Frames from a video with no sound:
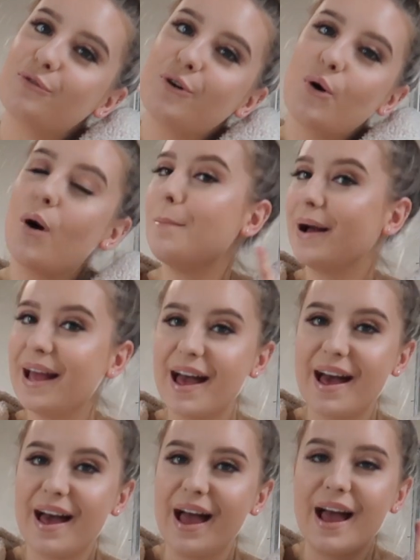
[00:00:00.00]
for my
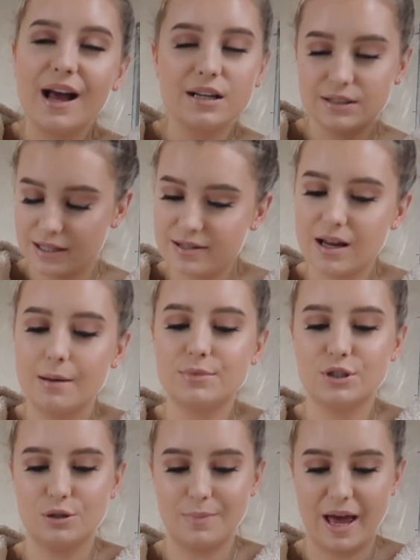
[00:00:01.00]
hair. It's time
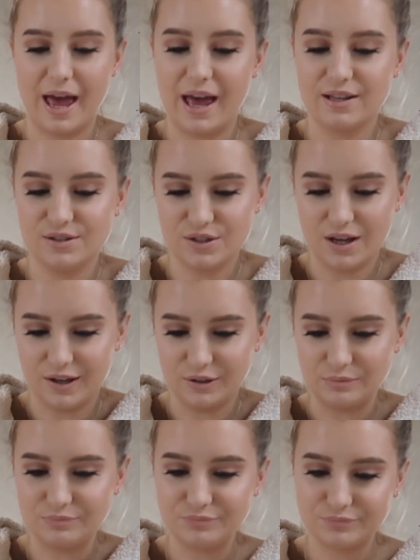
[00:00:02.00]
to do my hair,
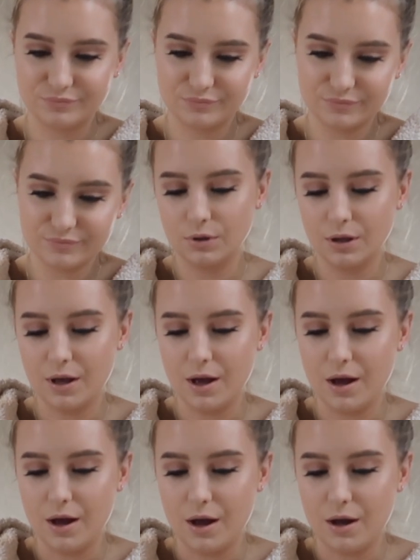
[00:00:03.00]
so.
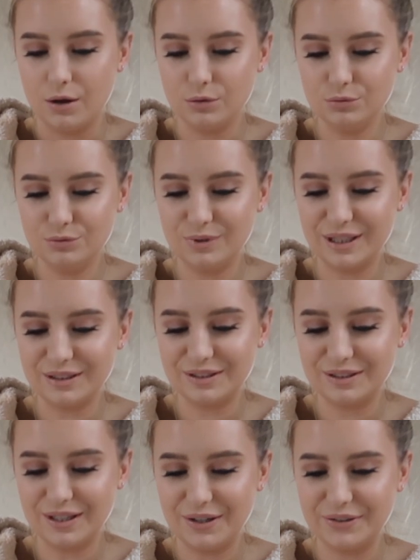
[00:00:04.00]
Oh, it's
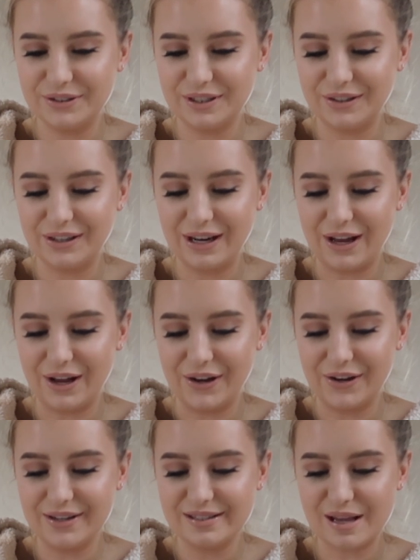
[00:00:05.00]
so, so
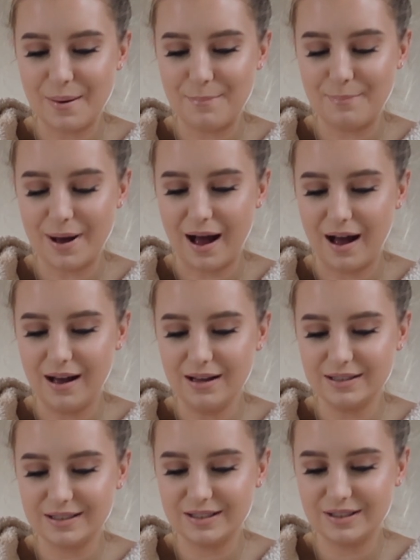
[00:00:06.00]
close,
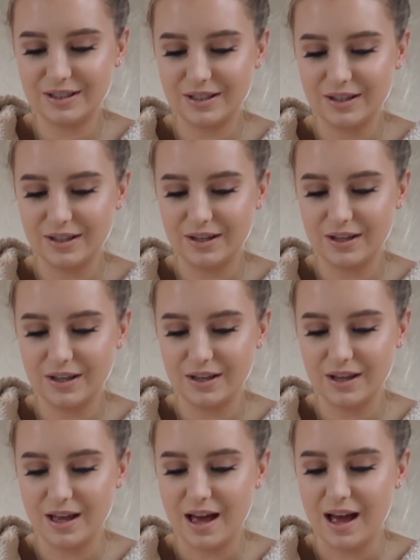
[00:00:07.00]
but
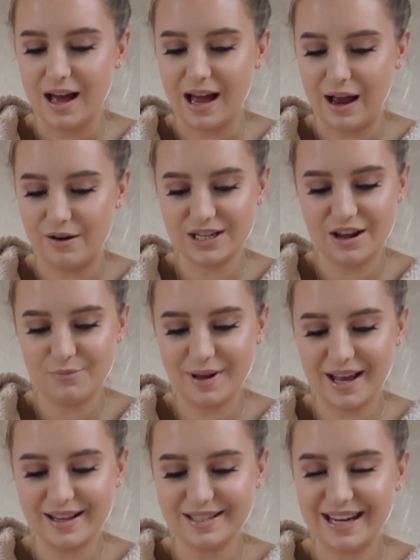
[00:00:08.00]
how much love
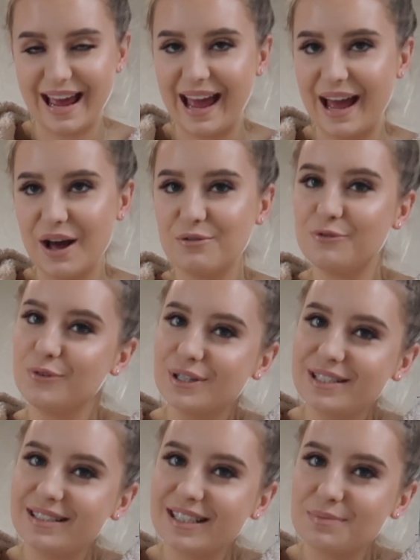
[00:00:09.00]
my hair today?
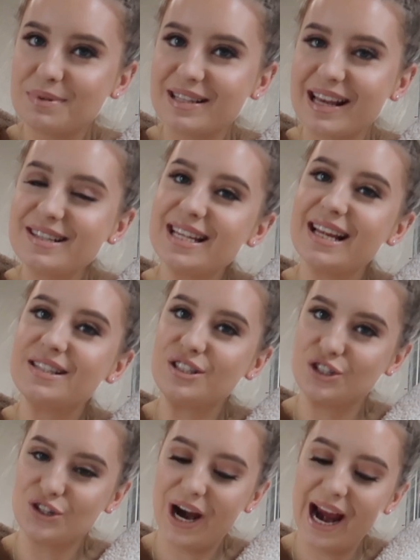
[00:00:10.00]
46% said
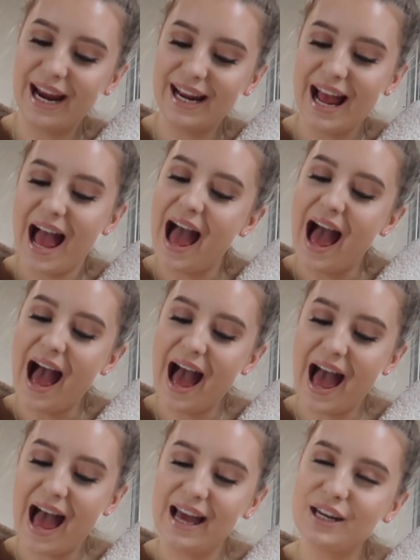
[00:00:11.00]
straight
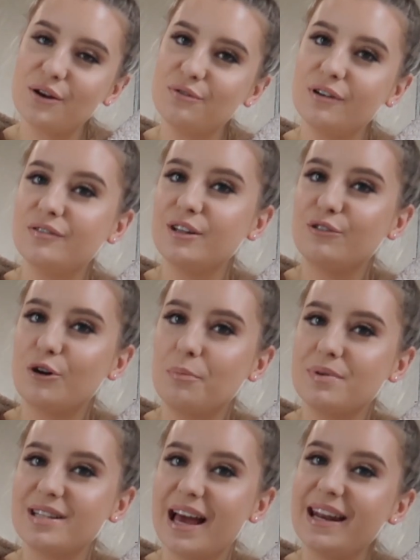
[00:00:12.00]
and
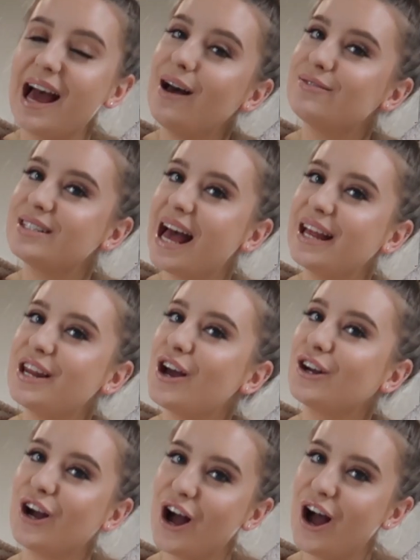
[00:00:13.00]
54% have said
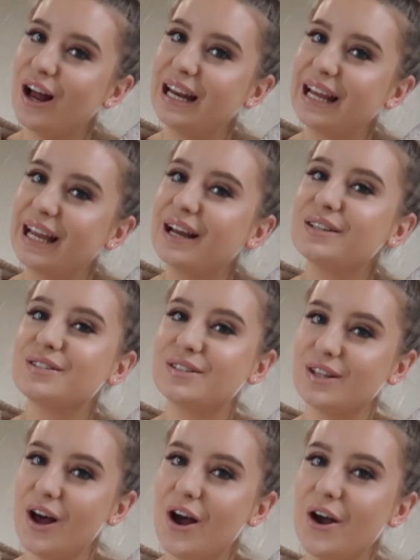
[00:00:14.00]
curly.
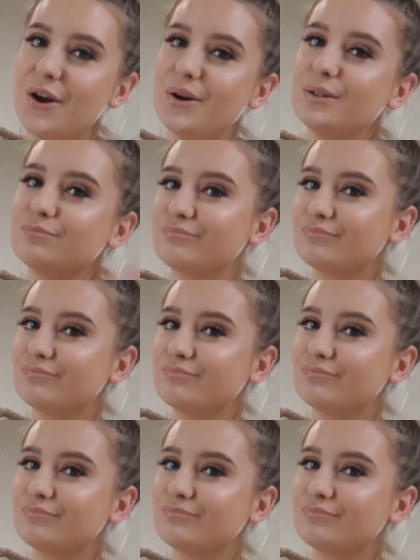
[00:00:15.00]
So